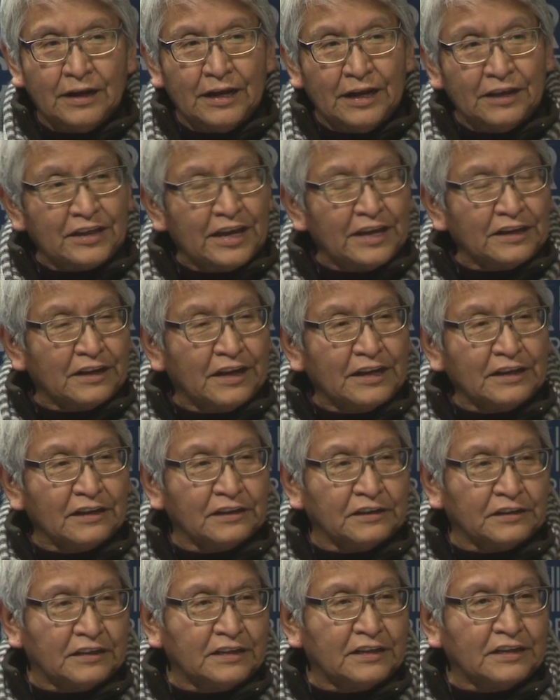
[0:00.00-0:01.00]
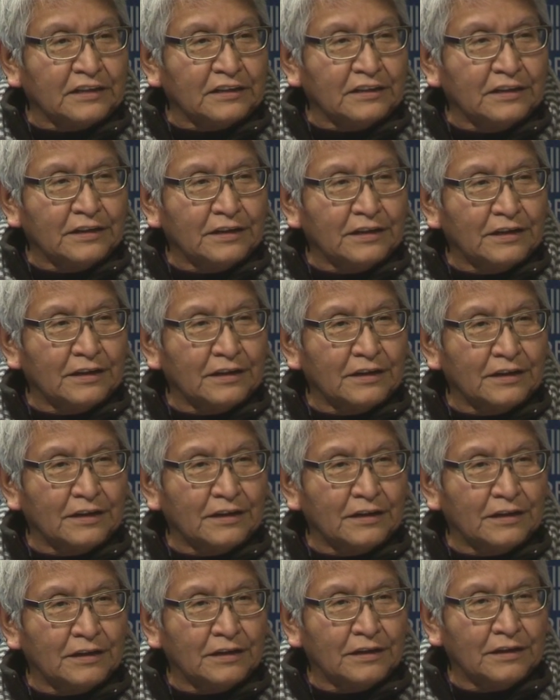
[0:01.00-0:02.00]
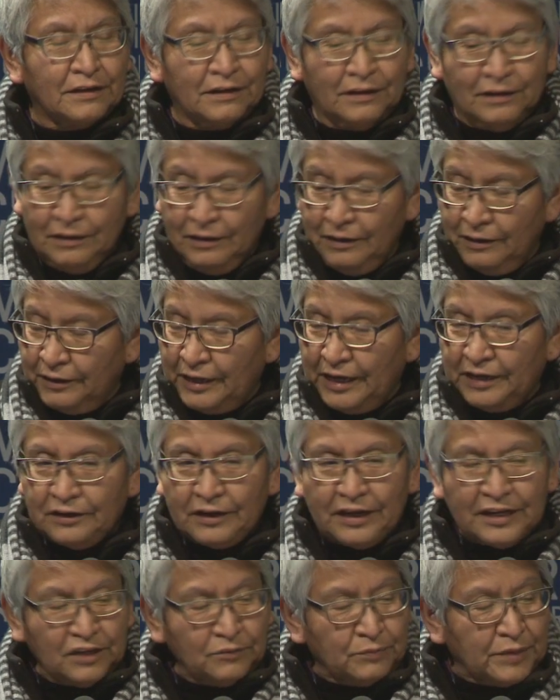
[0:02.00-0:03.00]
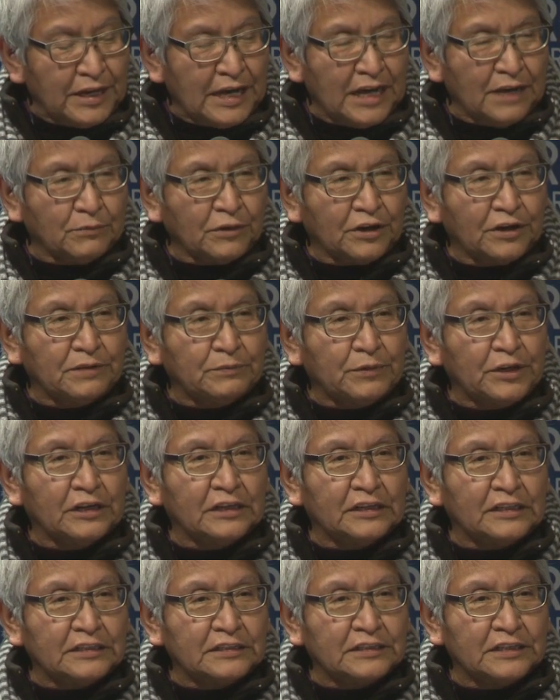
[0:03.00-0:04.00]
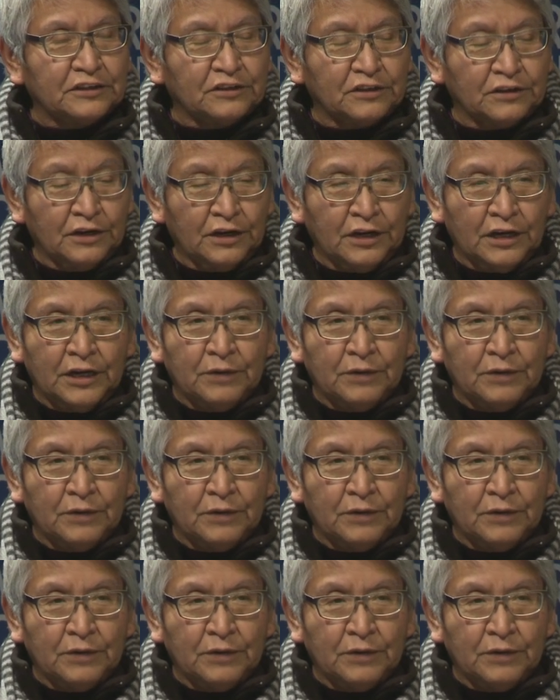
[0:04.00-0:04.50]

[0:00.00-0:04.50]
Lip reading: And that night it did. That night it became a community center